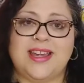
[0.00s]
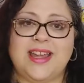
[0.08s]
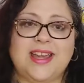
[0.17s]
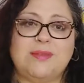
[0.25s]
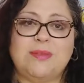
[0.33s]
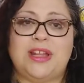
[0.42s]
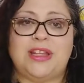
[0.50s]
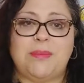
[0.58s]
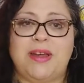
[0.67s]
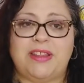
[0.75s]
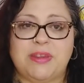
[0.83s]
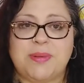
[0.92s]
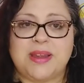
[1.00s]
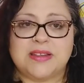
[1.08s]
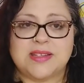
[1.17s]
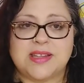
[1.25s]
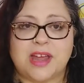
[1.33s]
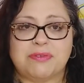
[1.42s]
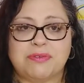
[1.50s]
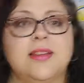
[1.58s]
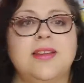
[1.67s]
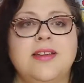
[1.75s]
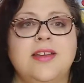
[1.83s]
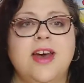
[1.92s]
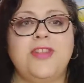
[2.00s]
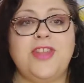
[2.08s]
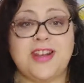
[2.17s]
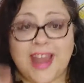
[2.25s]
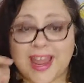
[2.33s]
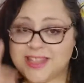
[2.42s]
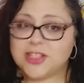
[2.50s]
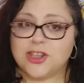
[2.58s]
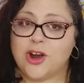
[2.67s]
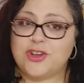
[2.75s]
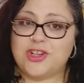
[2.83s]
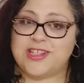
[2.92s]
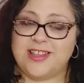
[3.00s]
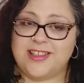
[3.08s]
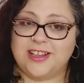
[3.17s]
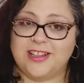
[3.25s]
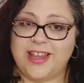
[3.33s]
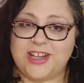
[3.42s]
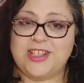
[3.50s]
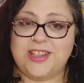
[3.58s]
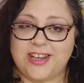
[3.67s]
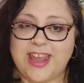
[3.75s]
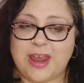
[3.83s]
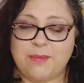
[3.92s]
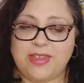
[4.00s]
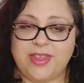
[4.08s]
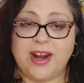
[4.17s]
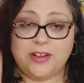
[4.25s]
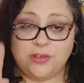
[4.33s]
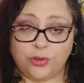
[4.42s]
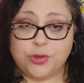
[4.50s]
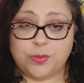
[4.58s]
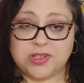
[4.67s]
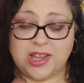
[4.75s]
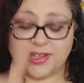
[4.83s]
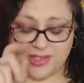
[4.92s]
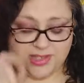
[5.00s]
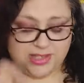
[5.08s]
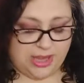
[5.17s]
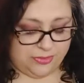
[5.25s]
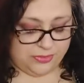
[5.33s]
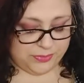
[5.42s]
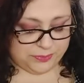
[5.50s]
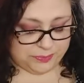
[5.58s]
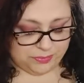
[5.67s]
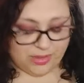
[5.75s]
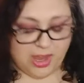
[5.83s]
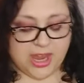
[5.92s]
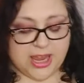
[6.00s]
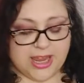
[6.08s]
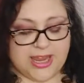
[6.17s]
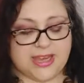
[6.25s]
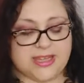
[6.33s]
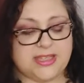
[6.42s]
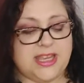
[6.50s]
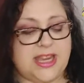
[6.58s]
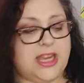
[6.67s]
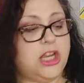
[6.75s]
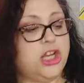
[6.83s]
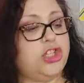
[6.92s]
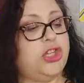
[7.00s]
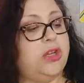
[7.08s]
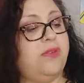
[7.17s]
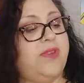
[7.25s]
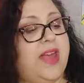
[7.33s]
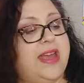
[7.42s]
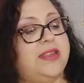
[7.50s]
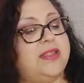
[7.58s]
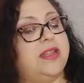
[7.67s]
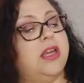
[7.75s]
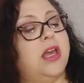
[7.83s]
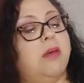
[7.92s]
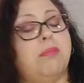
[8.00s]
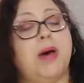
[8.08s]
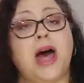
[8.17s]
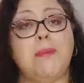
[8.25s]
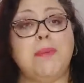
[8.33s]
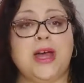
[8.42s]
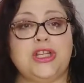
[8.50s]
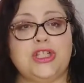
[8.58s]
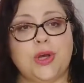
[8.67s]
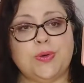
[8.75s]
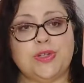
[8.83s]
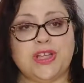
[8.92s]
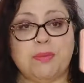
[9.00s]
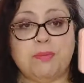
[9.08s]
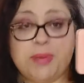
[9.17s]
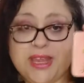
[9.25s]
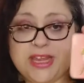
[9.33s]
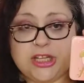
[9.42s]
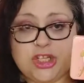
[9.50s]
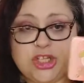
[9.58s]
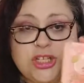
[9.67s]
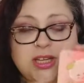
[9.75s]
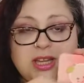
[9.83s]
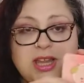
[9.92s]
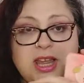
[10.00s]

I'm all about the pink stuff. The next largest in the collection that came with it, I told you there was lots of stuff, is the Too Faced Papa Don't Peach.